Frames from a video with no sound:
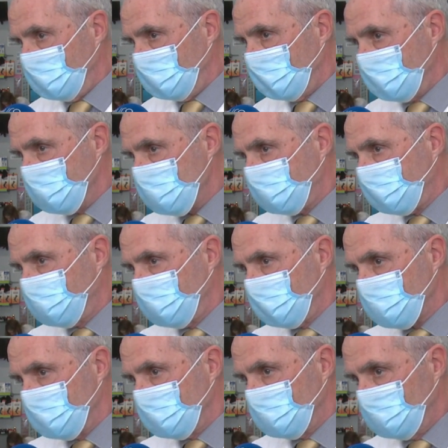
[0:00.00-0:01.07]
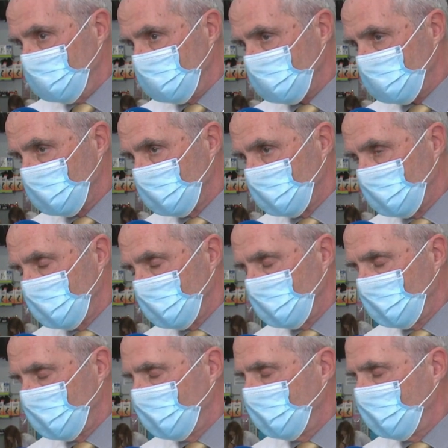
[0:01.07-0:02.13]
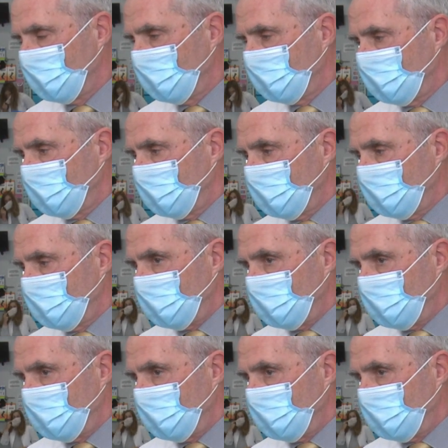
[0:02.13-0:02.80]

This place is now infected since he's COVID